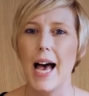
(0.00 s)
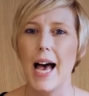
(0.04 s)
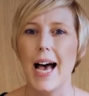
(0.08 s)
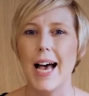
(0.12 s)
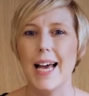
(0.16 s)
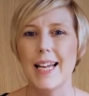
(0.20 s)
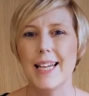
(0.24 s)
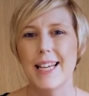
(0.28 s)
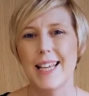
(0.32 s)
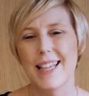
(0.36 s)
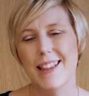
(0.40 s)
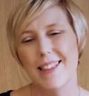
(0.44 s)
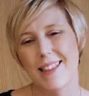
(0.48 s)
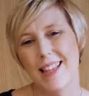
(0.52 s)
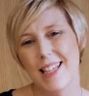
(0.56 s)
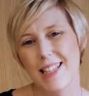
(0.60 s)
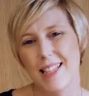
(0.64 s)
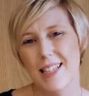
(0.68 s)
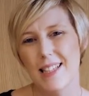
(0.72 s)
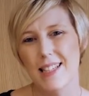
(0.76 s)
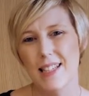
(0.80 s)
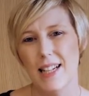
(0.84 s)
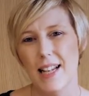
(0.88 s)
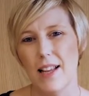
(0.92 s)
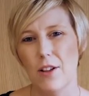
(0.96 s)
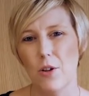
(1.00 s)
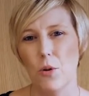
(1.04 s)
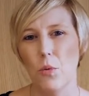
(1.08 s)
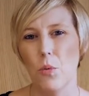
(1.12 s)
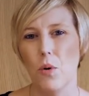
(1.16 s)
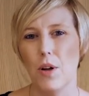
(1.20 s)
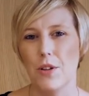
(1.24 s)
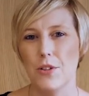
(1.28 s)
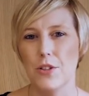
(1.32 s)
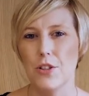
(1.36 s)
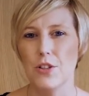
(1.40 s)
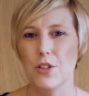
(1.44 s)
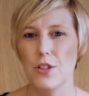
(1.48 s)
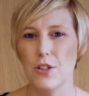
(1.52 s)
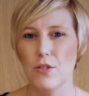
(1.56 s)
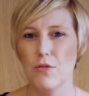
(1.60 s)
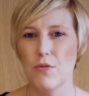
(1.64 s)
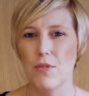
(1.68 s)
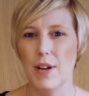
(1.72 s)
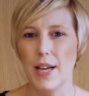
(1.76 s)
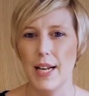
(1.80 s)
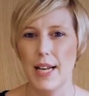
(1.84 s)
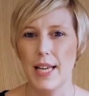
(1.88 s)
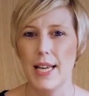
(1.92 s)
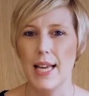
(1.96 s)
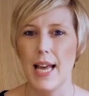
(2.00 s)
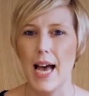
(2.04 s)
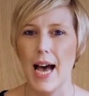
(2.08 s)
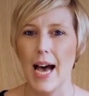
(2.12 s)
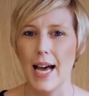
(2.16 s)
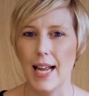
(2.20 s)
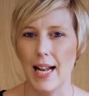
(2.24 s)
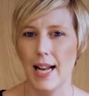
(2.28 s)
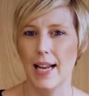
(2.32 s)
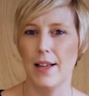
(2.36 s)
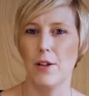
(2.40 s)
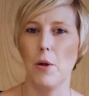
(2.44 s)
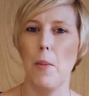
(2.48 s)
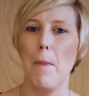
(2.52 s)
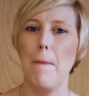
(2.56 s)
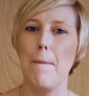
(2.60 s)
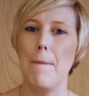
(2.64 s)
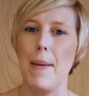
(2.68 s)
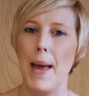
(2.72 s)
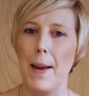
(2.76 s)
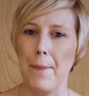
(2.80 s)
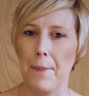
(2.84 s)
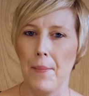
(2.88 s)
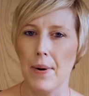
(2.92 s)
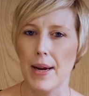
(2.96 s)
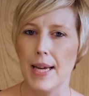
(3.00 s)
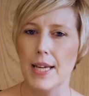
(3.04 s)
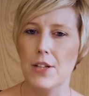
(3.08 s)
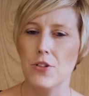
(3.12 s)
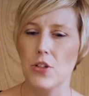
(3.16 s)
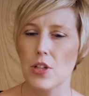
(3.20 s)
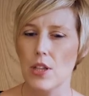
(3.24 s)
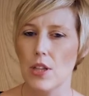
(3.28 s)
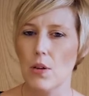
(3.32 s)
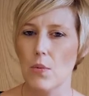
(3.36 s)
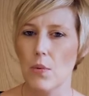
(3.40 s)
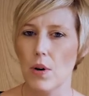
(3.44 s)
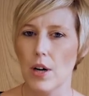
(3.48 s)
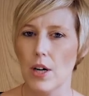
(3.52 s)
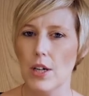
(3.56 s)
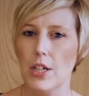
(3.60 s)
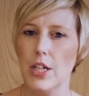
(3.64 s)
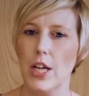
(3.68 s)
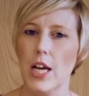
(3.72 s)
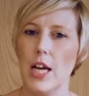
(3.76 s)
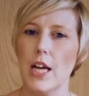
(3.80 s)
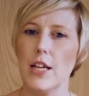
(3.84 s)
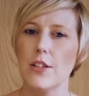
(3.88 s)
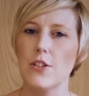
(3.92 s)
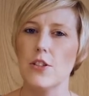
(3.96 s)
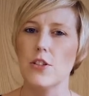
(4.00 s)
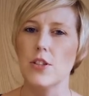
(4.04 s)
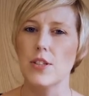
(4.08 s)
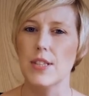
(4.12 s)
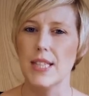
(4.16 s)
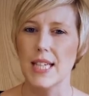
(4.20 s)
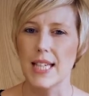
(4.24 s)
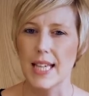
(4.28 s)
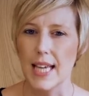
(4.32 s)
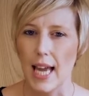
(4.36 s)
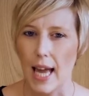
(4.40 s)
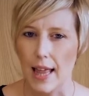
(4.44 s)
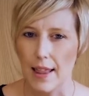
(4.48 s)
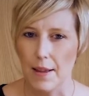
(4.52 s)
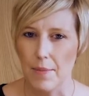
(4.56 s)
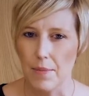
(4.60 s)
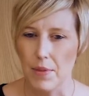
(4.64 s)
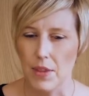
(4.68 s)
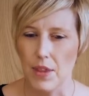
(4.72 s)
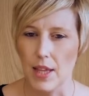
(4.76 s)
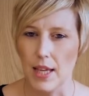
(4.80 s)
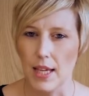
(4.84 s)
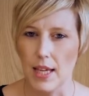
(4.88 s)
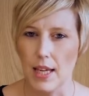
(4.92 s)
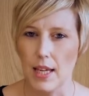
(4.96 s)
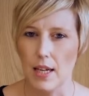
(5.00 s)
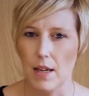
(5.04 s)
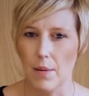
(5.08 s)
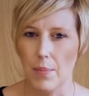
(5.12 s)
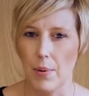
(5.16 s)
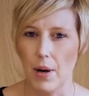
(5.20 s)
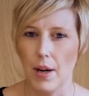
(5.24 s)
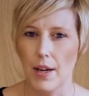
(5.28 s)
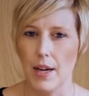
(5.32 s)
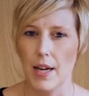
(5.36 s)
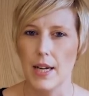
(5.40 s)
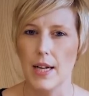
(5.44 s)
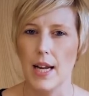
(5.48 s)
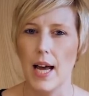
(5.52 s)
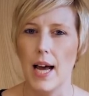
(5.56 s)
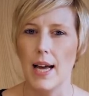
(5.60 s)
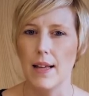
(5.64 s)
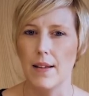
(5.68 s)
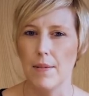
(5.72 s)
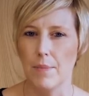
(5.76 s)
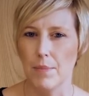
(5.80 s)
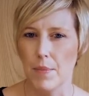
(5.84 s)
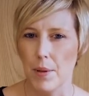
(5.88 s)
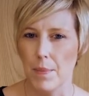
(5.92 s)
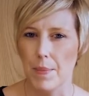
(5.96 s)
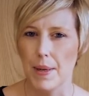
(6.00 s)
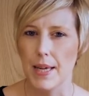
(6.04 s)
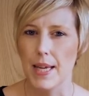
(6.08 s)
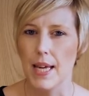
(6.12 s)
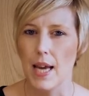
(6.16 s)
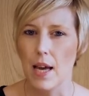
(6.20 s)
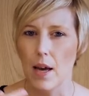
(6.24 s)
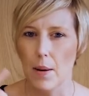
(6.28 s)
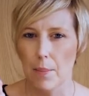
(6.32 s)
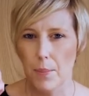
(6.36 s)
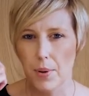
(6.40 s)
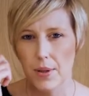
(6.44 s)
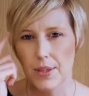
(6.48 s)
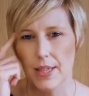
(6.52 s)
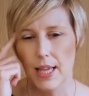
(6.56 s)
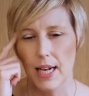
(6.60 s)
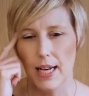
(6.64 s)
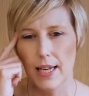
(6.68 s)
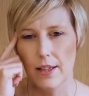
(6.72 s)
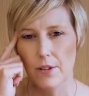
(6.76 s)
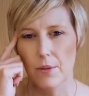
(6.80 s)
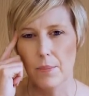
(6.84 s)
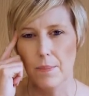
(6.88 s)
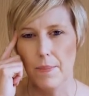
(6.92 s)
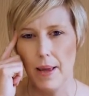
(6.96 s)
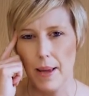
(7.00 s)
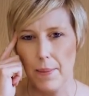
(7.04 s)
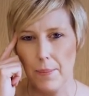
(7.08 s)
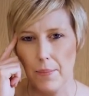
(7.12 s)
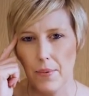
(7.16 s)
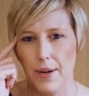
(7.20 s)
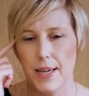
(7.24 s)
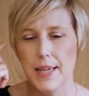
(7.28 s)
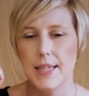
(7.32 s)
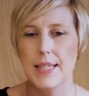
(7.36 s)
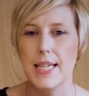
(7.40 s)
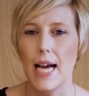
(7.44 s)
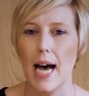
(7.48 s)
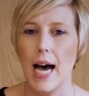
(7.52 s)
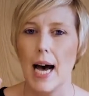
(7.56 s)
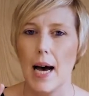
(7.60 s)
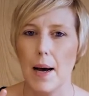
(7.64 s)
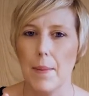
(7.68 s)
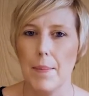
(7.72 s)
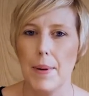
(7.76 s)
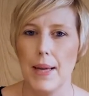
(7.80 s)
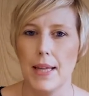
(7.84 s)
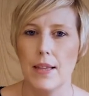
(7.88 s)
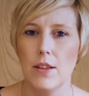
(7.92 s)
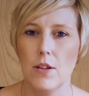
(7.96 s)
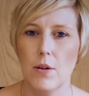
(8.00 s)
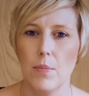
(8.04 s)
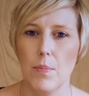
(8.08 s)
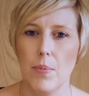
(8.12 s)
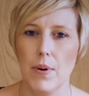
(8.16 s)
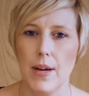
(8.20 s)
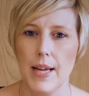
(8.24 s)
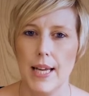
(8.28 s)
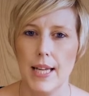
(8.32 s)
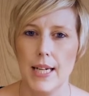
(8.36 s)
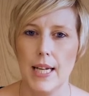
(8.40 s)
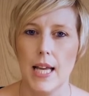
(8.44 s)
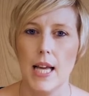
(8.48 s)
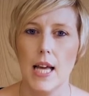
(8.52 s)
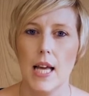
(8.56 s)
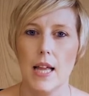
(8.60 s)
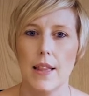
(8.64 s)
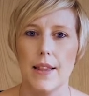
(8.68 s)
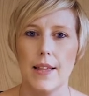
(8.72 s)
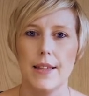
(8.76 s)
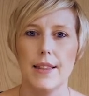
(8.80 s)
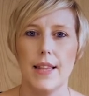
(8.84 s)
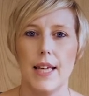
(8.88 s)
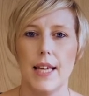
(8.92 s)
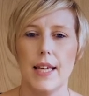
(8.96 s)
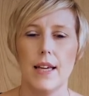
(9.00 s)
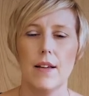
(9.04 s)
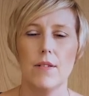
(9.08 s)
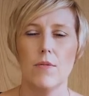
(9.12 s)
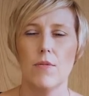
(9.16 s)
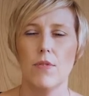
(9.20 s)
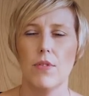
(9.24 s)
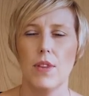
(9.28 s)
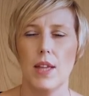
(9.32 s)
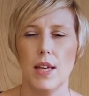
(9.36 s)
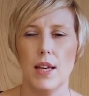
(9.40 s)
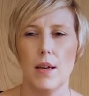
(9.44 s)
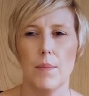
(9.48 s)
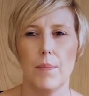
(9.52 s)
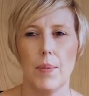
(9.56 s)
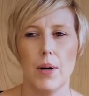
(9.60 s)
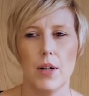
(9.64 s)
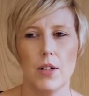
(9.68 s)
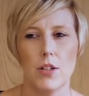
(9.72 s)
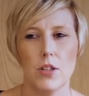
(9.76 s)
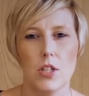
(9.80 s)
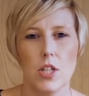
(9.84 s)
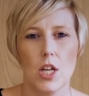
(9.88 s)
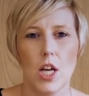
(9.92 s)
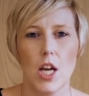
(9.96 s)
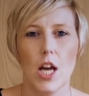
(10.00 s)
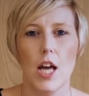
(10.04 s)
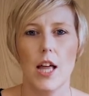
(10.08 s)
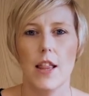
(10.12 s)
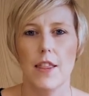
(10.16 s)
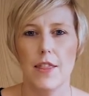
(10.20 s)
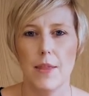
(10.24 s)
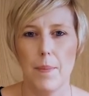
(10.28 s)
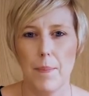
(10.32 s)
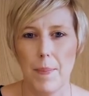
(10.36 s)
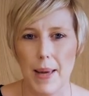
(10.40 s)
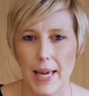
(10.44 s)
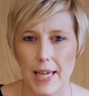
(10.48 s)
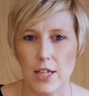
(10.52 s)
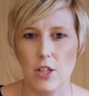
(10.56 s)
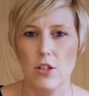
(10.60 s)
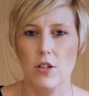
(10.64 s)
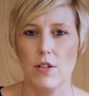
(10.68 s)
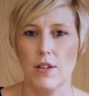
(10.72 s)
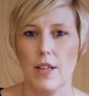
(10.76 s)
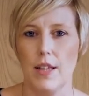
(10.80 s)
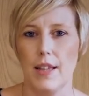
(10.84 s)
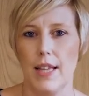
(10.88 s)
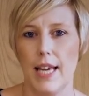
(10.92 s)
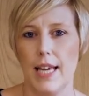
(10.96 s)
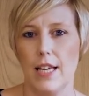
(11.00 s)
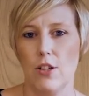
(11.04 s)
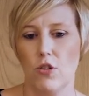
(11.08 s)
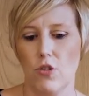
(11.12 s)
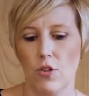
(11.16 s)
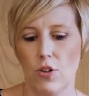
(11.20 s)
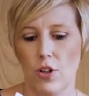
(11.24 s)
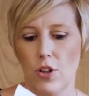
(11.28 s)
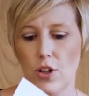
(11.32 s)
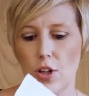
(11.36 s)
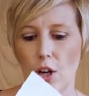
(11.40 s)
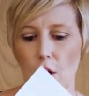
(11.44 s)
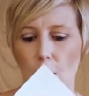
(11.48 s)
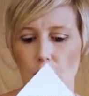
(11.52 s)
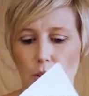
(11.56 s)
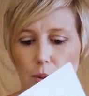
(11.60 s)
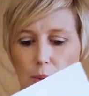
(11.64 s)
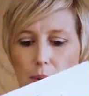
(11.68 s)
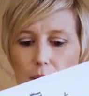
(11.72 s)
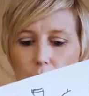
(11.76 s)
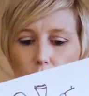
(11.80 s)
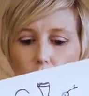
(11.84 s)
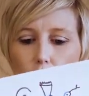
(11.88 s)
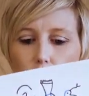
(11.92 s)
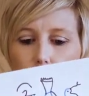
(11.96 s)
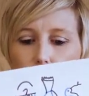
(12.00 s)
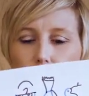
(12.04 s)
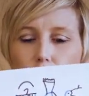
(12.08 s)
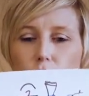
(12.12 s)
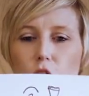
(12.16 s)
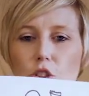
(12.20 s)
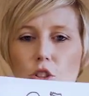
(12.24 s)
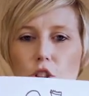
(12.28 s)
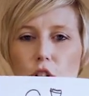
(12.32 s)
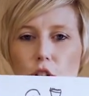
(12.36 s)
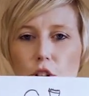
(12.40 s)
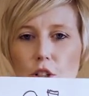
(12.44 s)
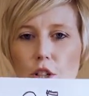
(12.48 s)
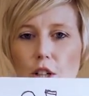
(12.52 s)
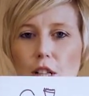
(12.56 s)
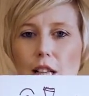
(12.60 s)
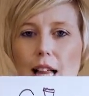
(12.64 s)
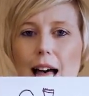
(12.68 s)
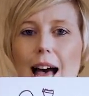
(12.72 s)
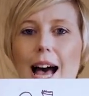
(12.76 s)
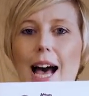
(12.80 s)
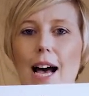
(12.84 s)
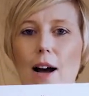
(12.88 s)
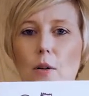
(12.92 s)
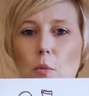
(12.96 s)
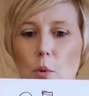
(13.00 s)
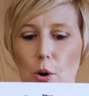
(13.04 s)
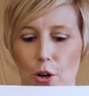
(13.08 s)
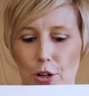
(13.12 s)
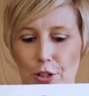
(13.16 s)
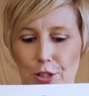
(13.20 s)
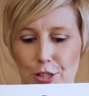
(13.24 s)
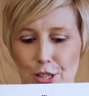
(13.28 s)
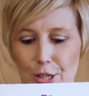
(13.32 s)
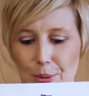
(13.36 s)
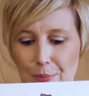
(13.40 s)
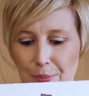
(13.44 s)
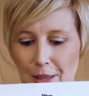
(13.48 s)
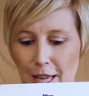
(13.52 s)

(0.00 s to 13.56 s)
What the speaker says: And this is a little one to just really add a little memory to the word, just to get them thinking about it and maybe put that little memory tab in their brain that they can think about the picture that they drew. So it's called Doodle a Word.